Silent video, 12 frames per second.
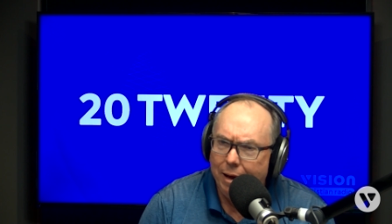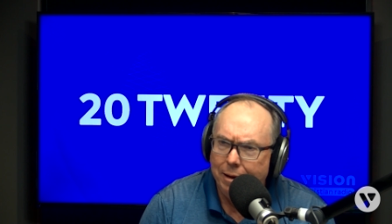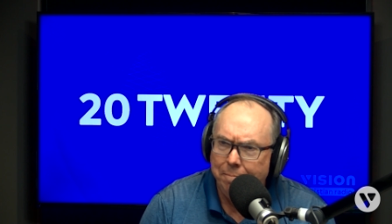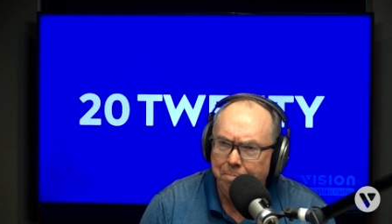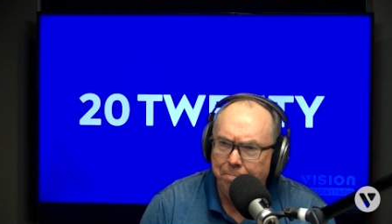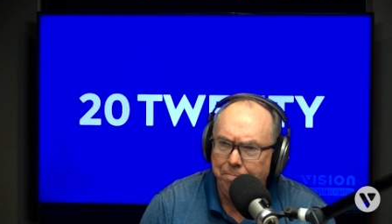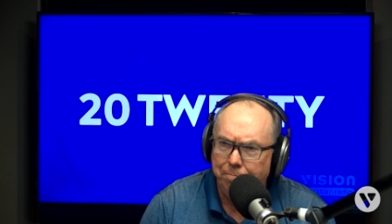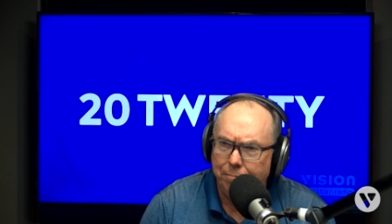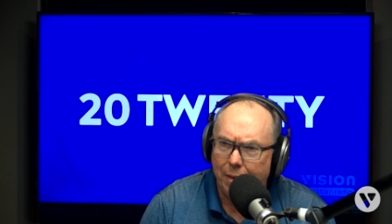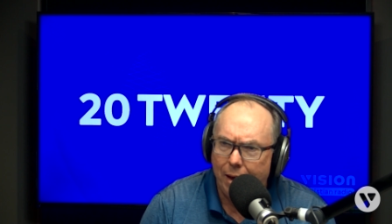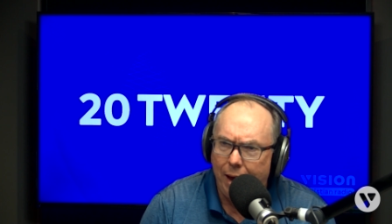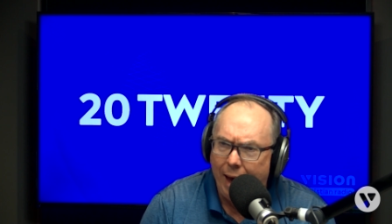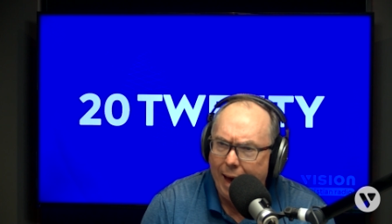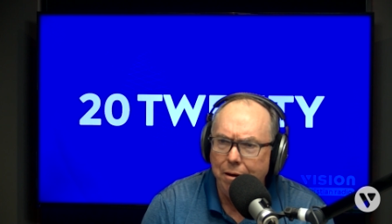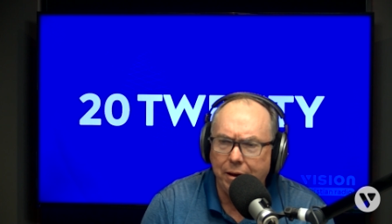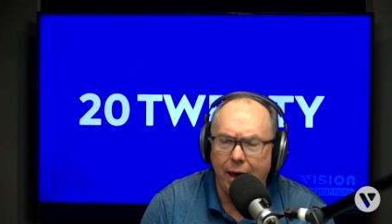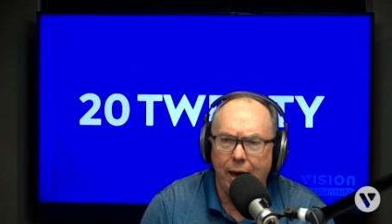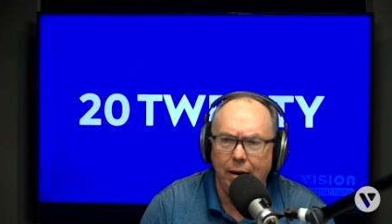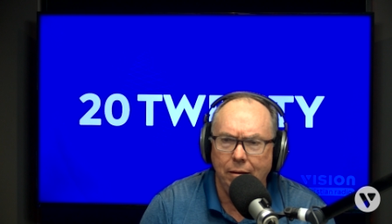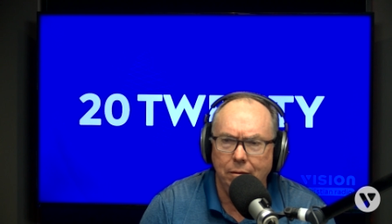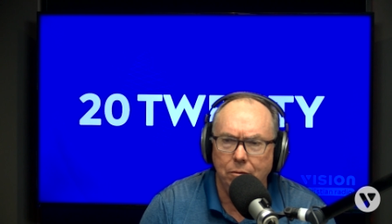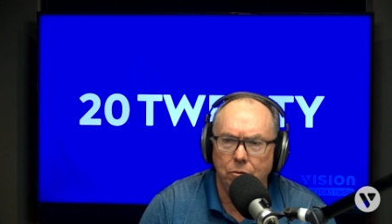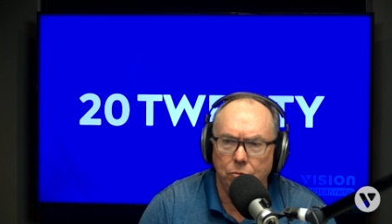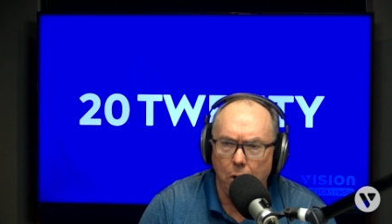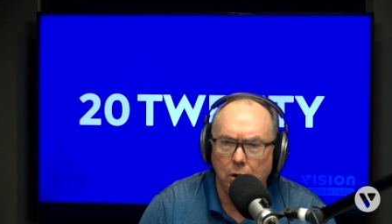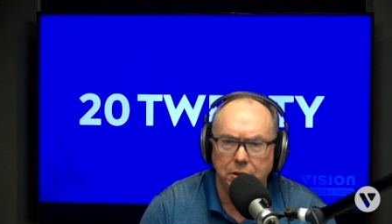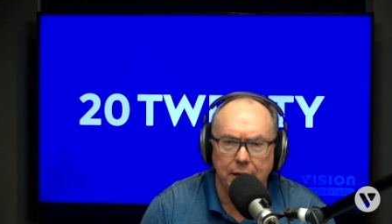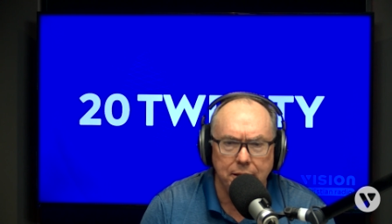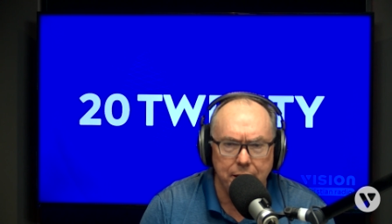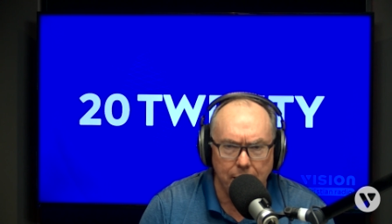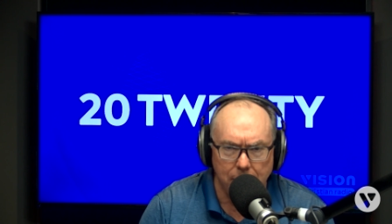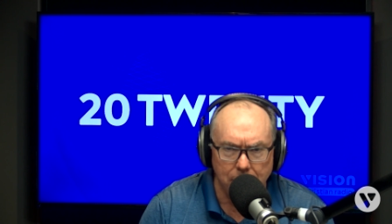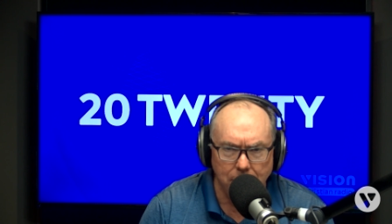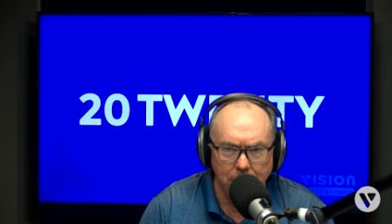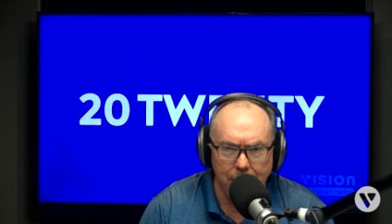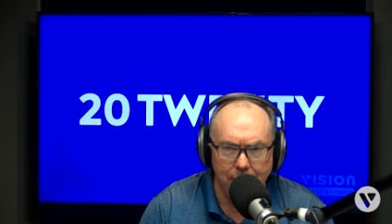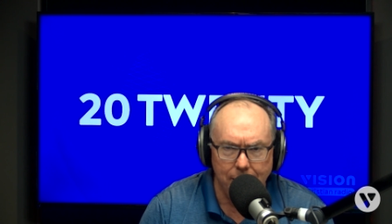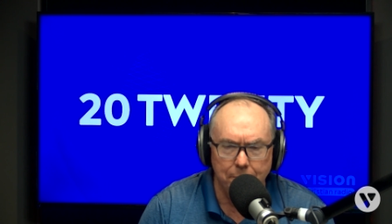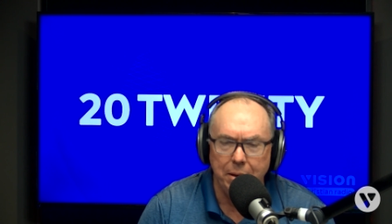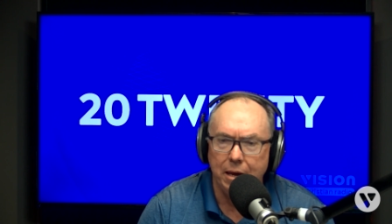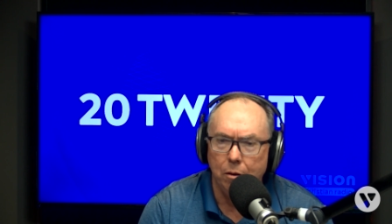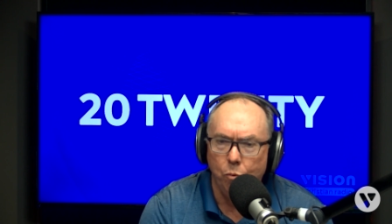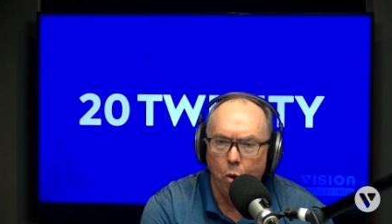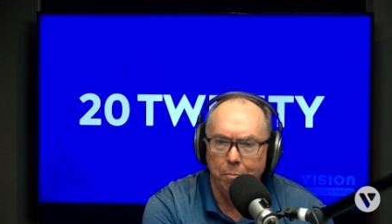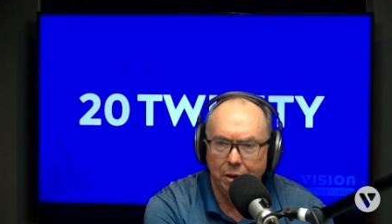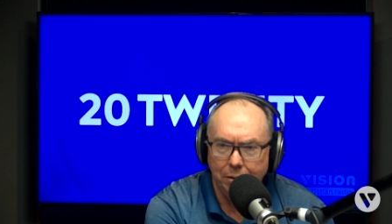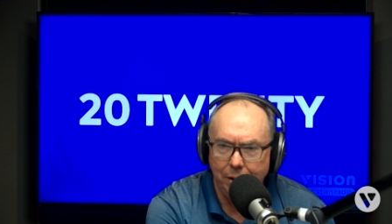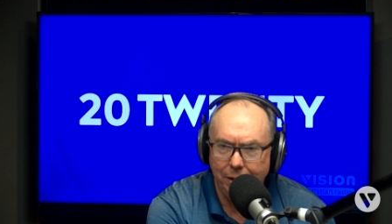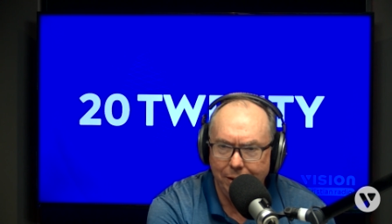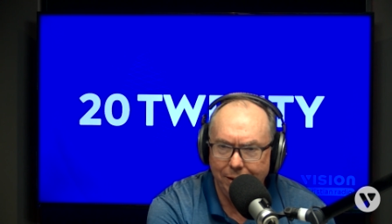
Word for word: Um, how can Roxy Tickle be a woman